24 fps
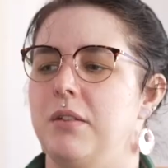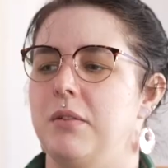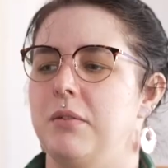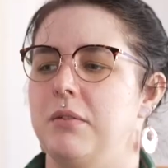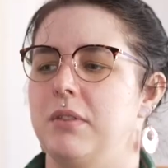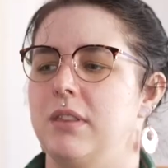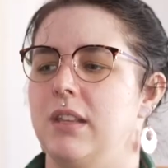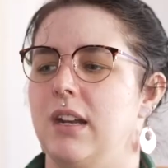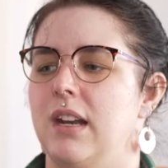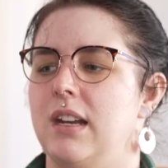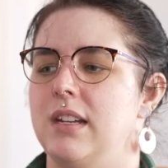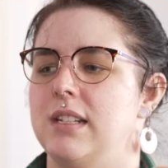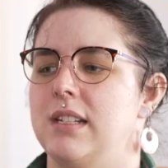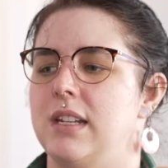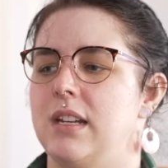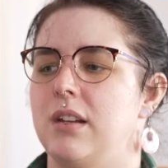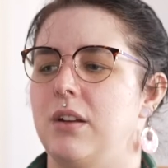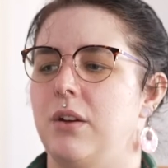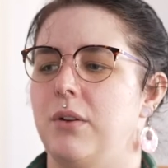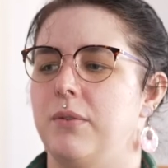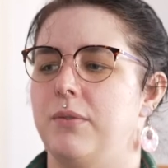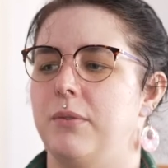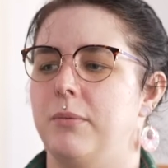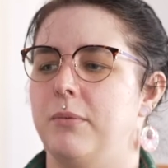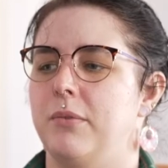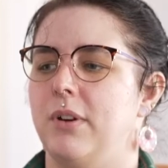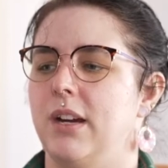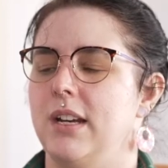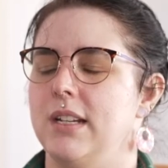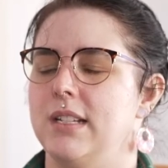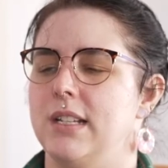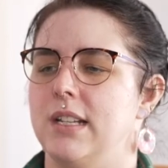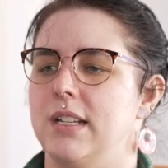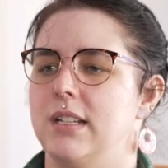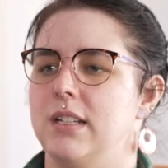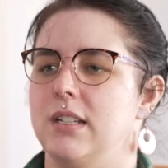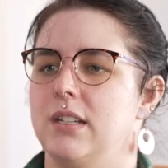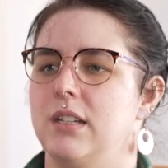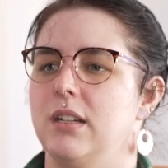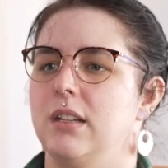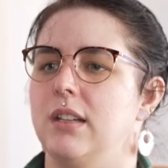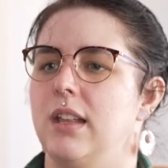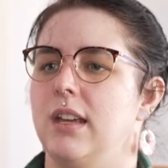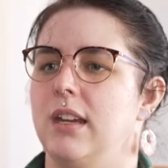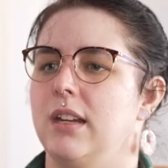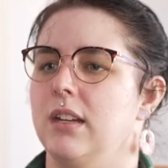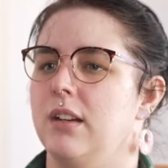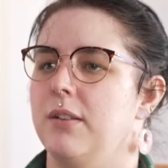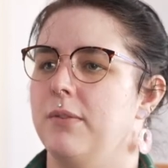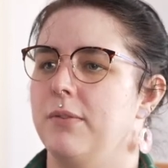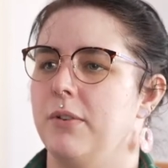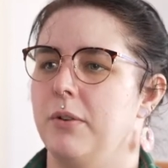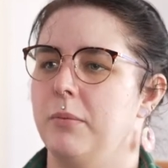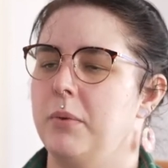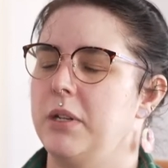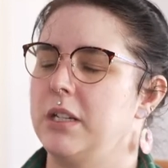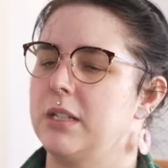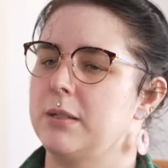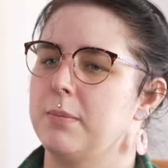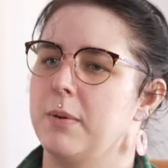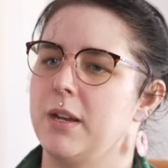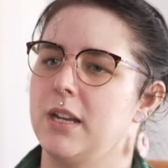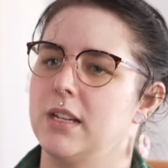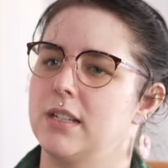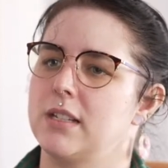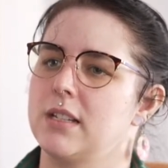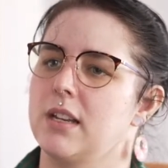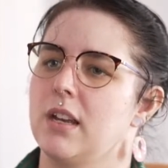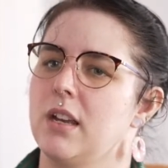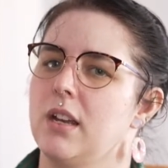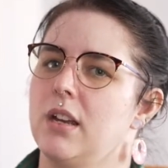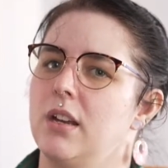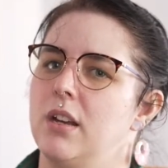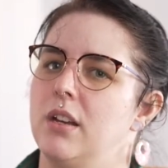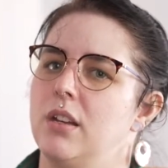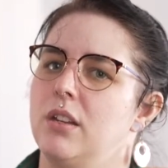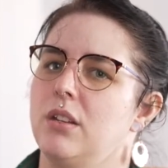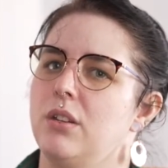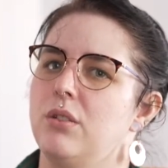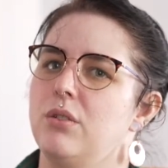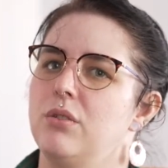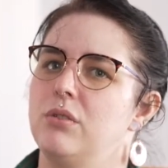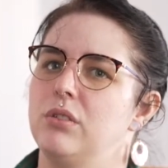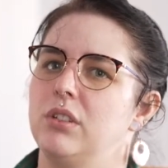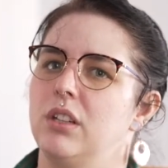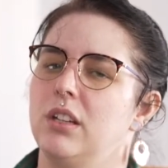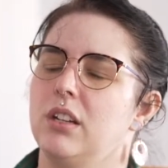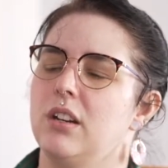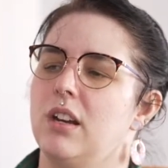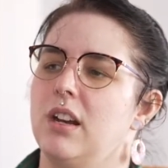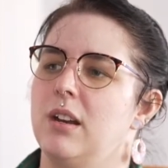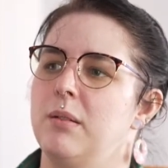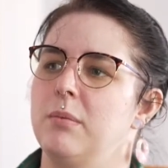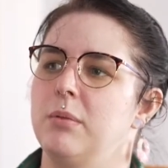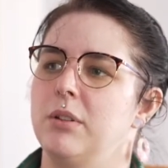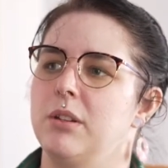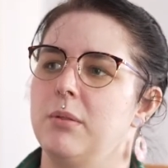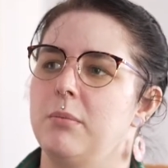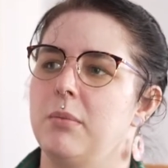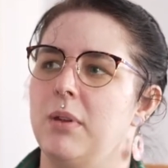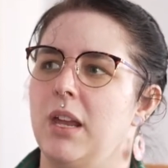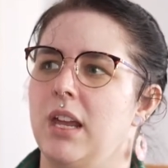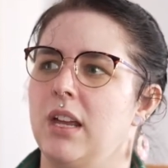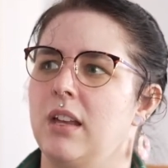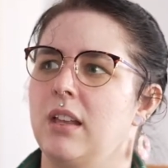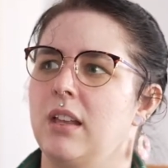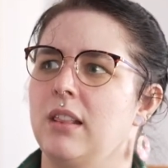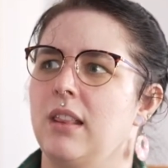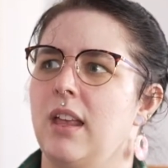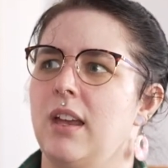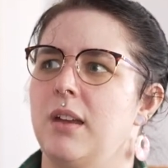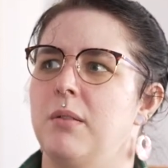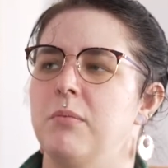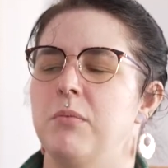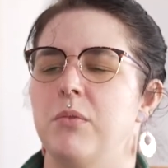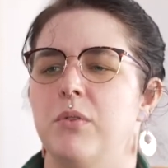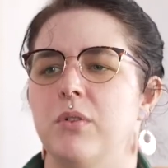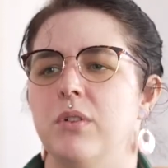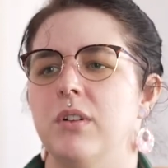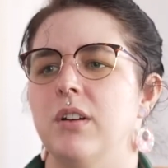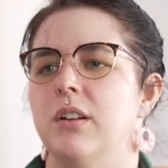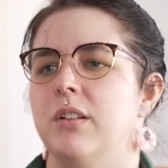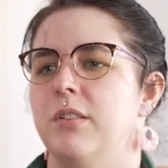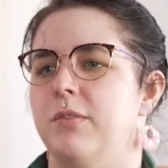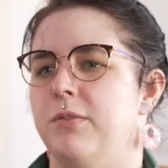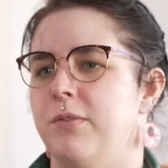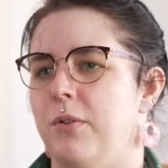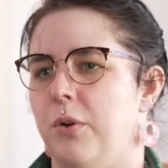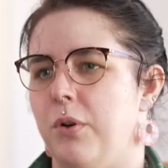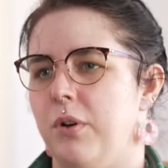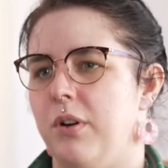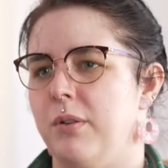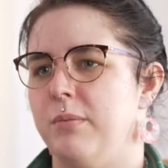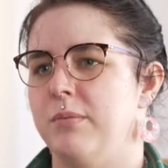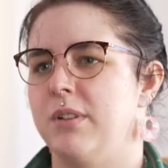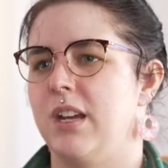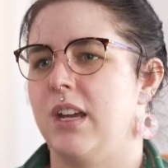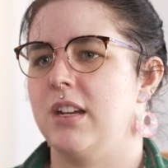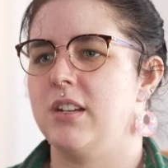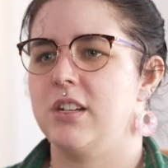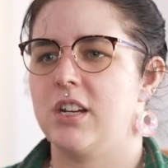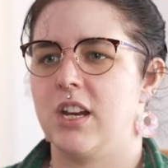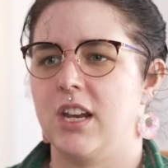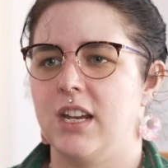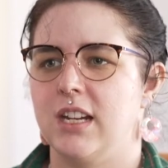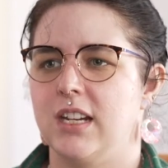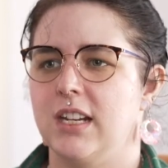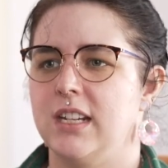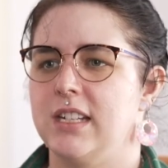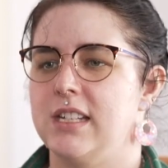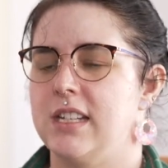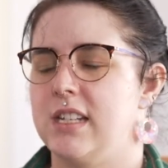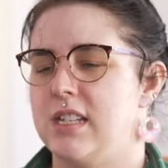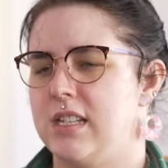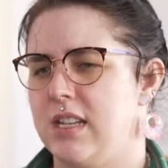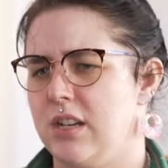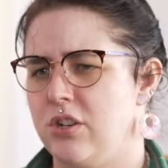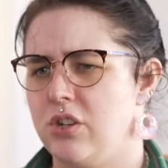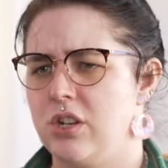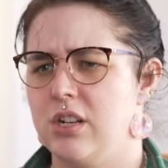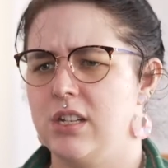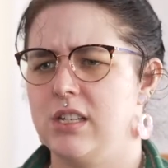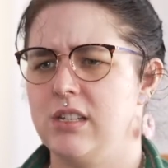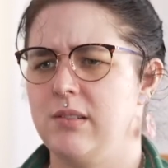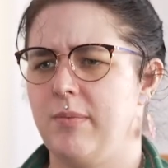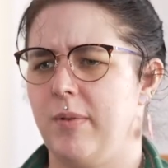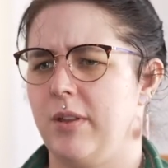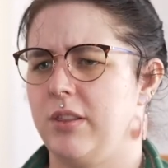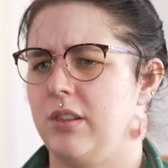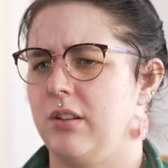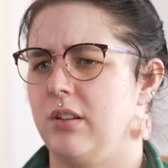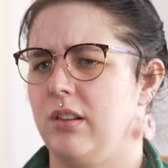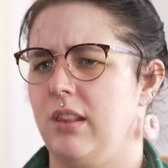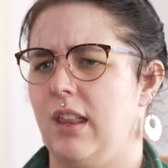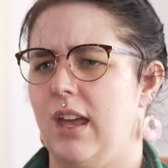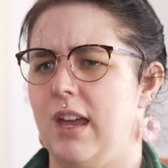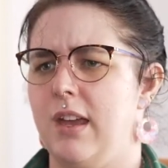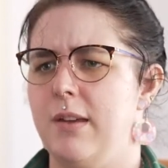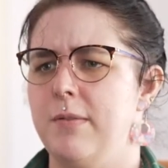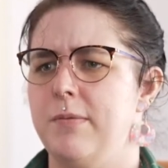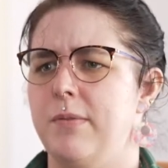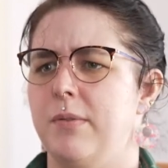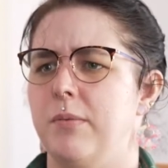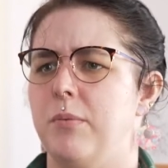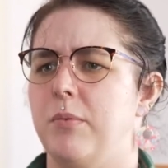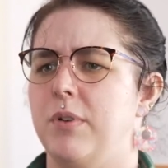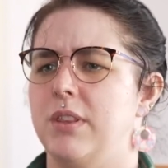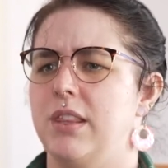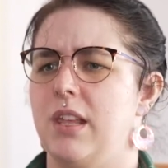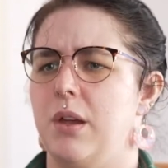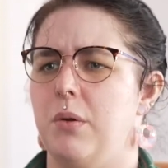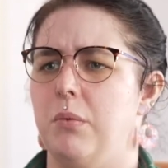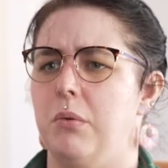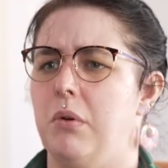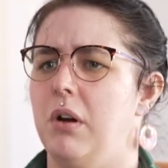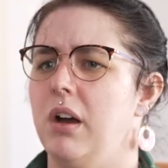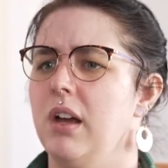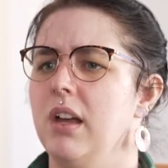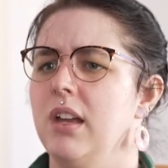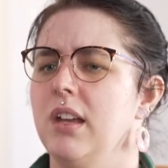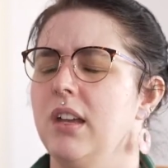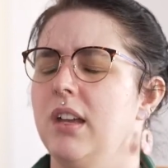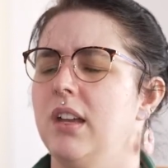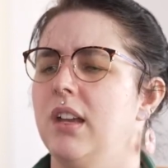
youth that i see go from crisis to like an affirming space usually are able to make like more informed, educated decisions about their life and what they want.